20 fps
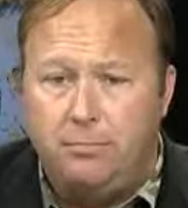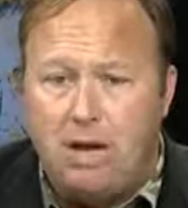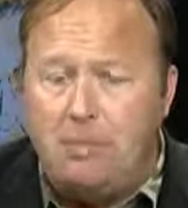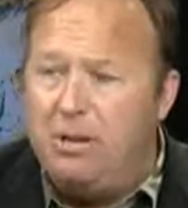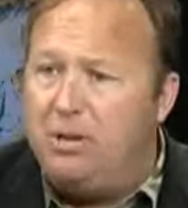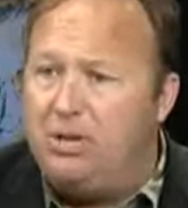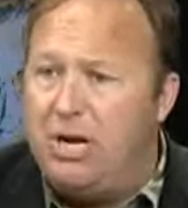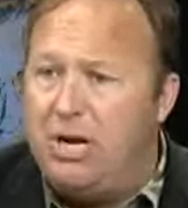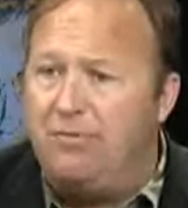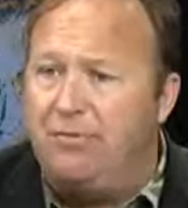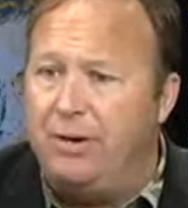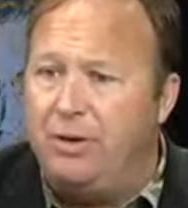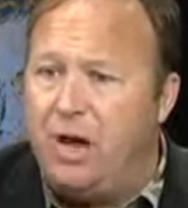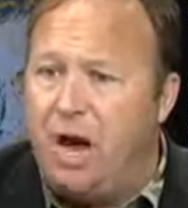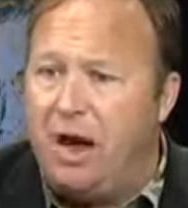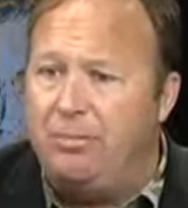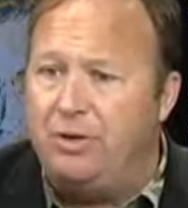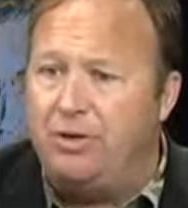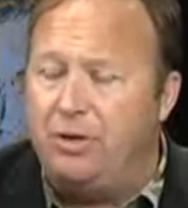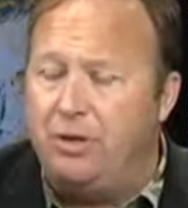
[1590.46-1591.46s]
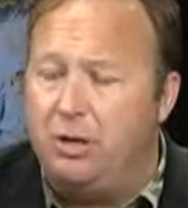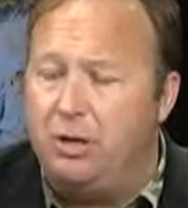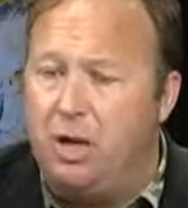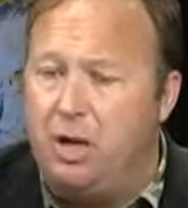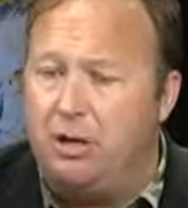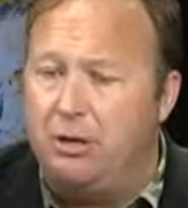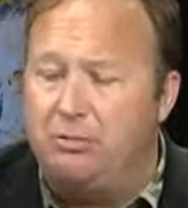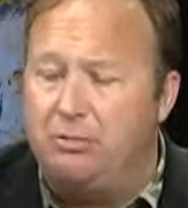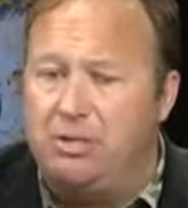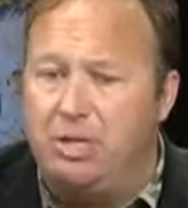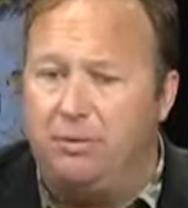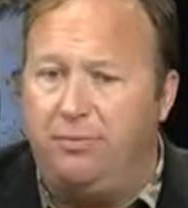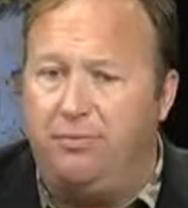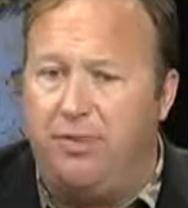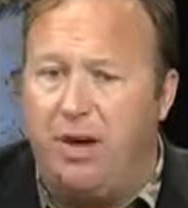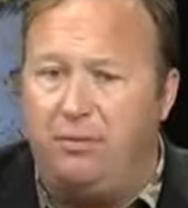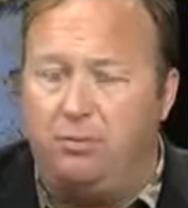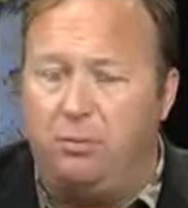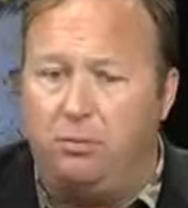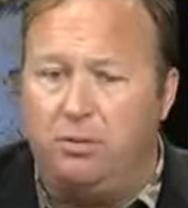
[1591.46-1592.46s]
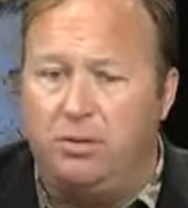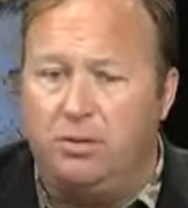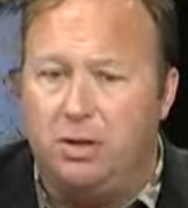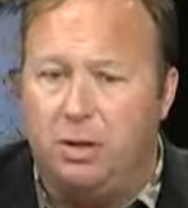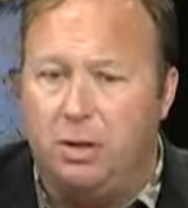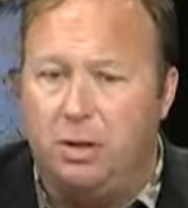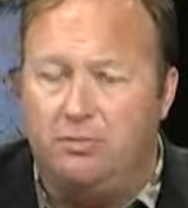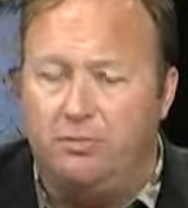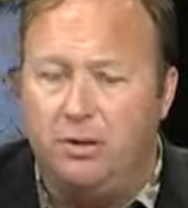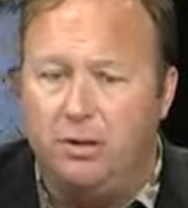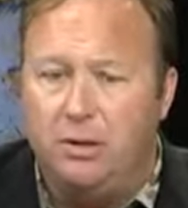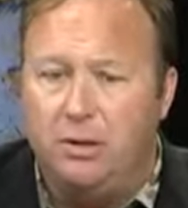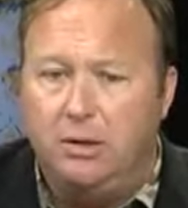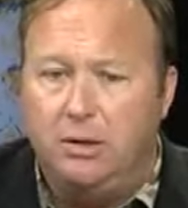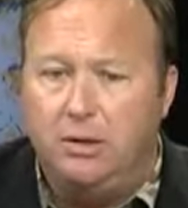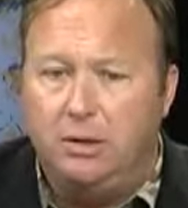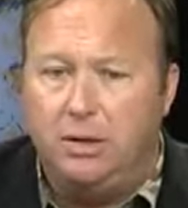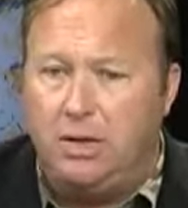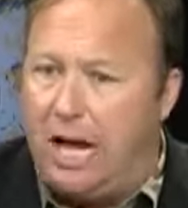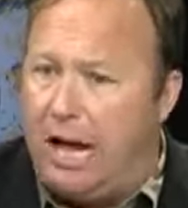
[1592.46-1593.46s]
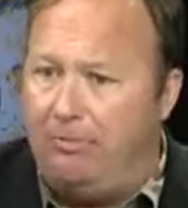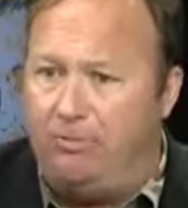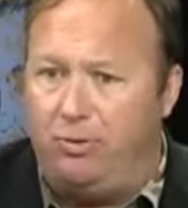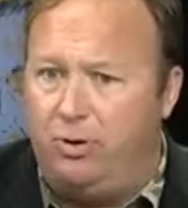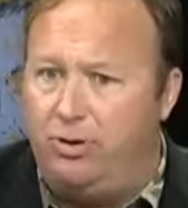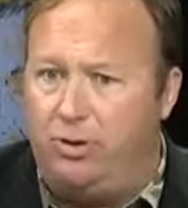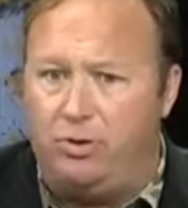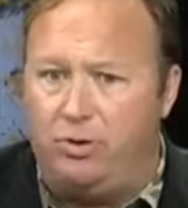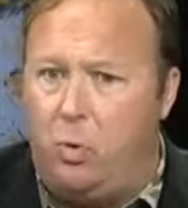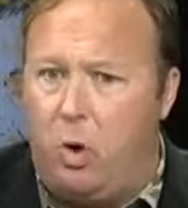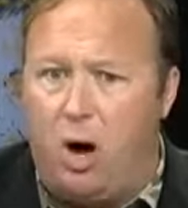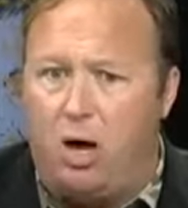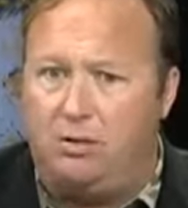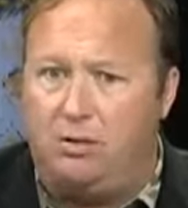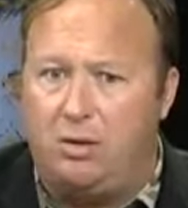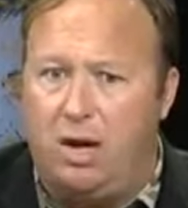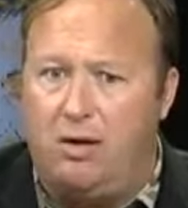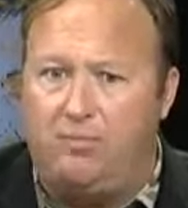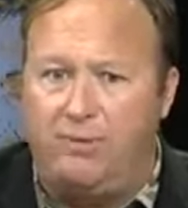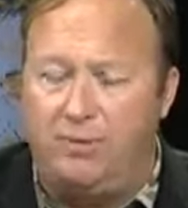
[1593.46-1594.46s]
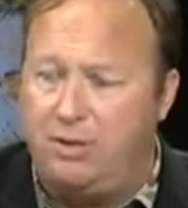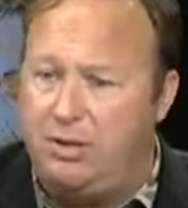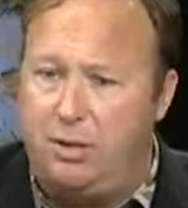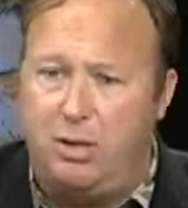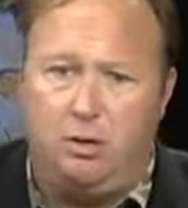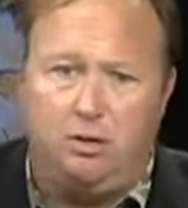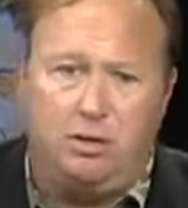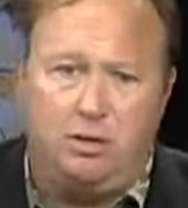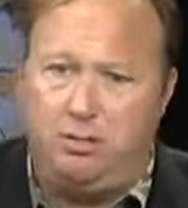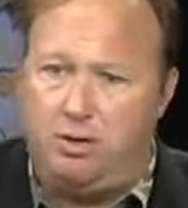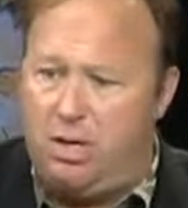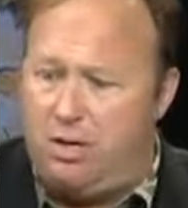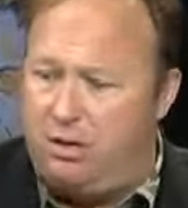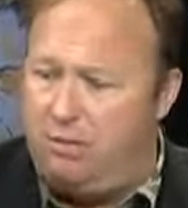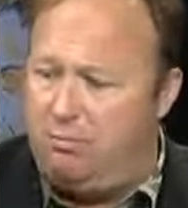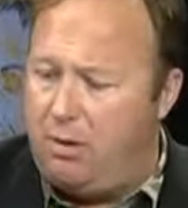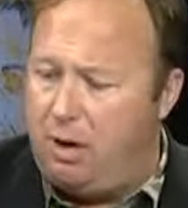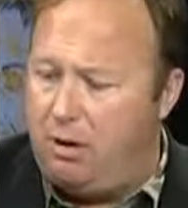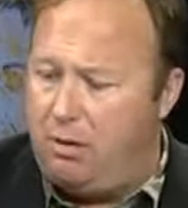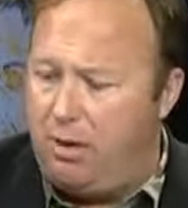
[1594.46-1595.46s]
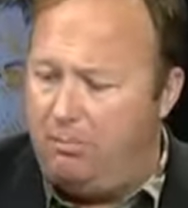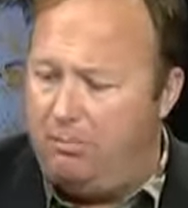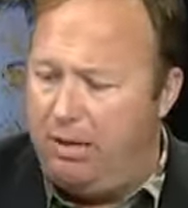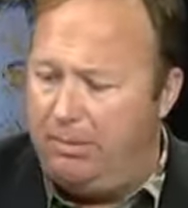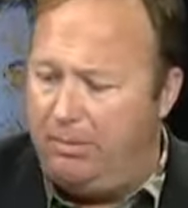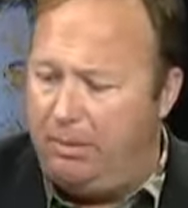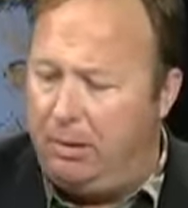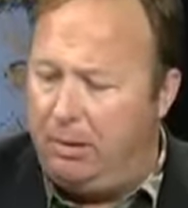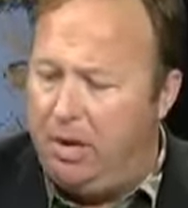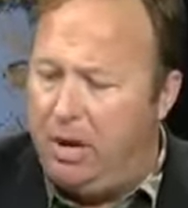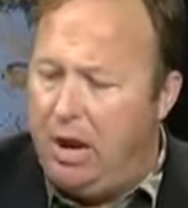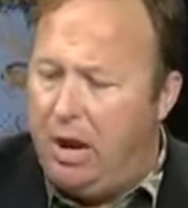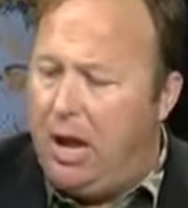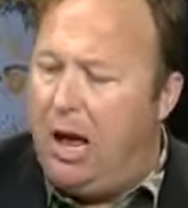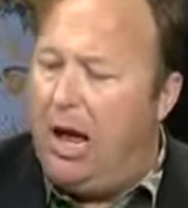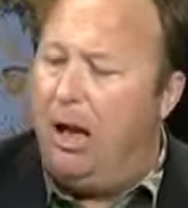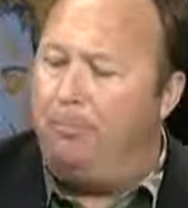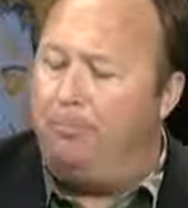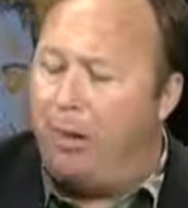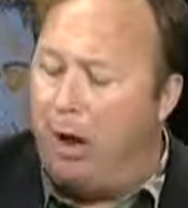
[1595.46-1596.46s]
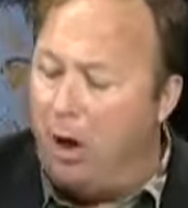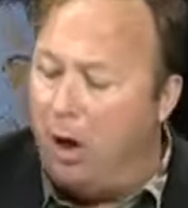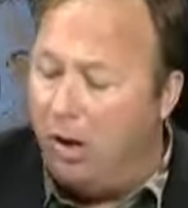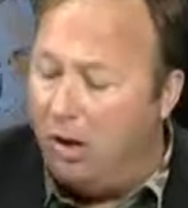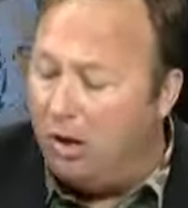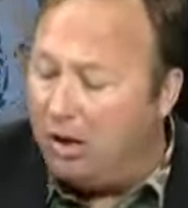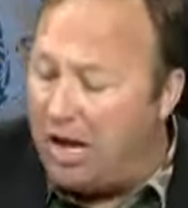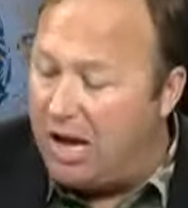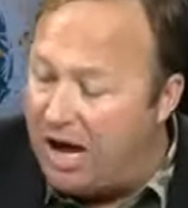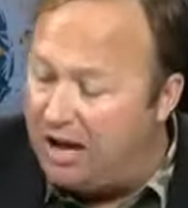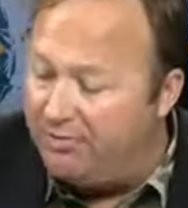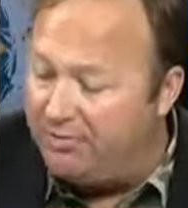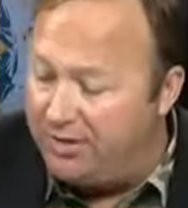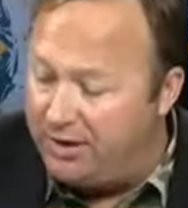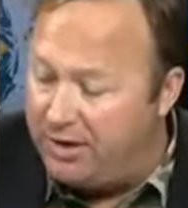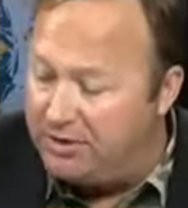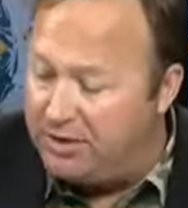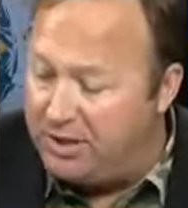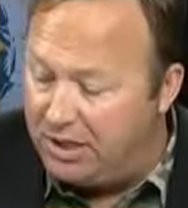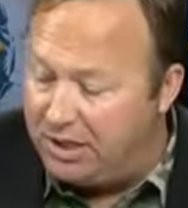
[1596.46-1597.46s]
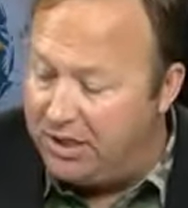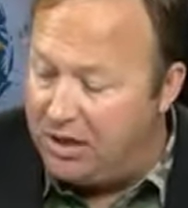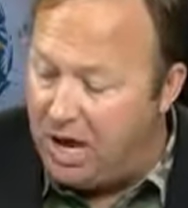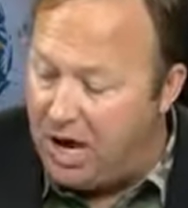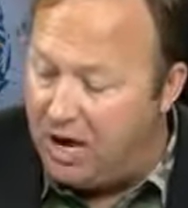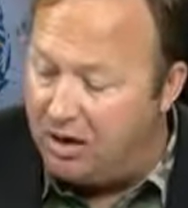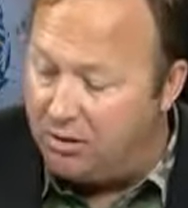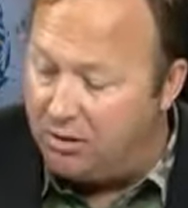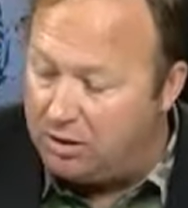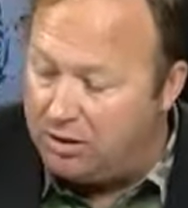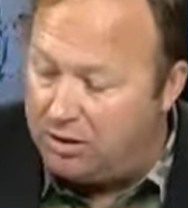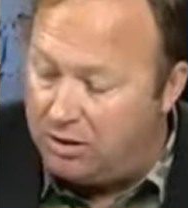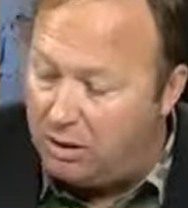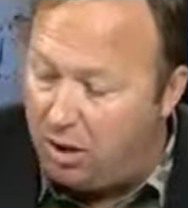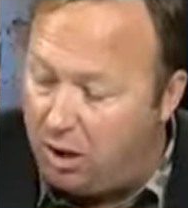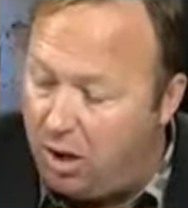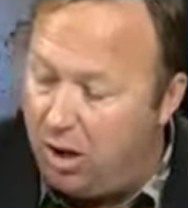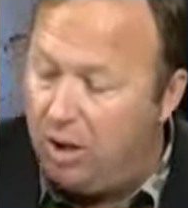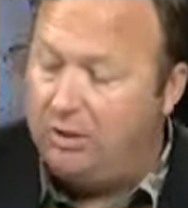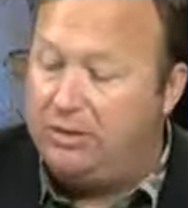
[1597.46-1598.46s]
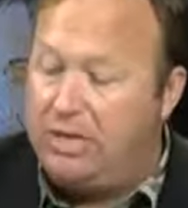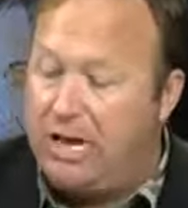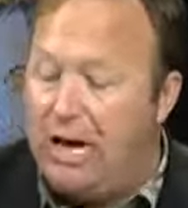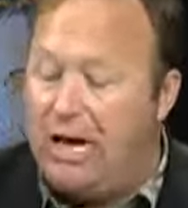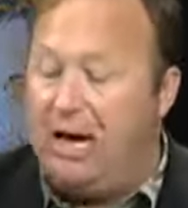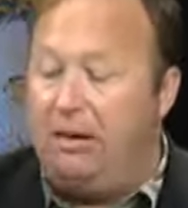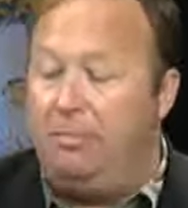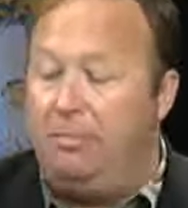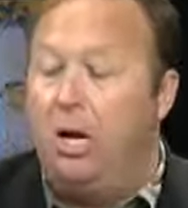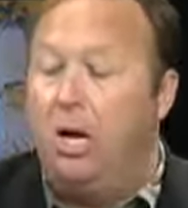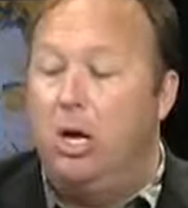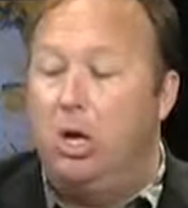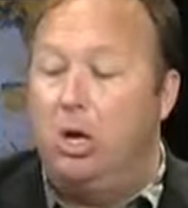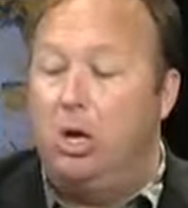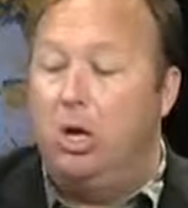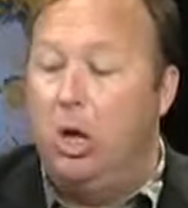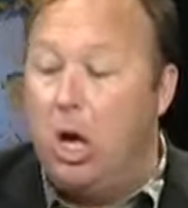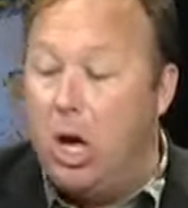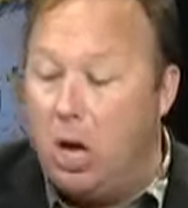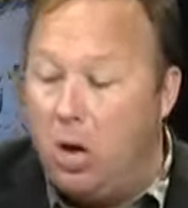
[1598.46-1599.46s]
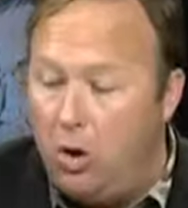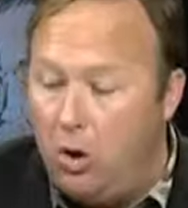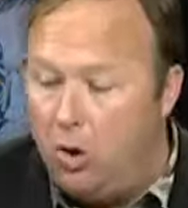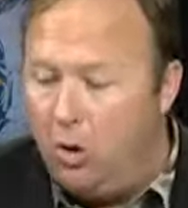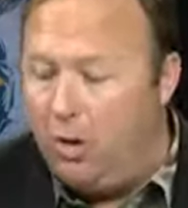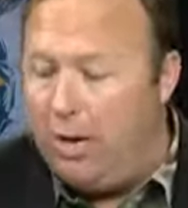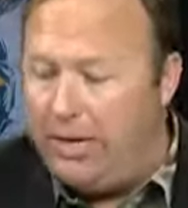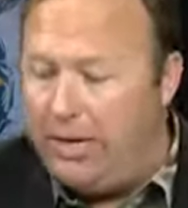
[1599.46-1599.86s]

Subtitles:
Maybe Jeffrey Dahmer should have called himself Federal Reserve. The cops would have just walked off and said, oh, continue murdering people. Poll, confidence in Congress at all-time low.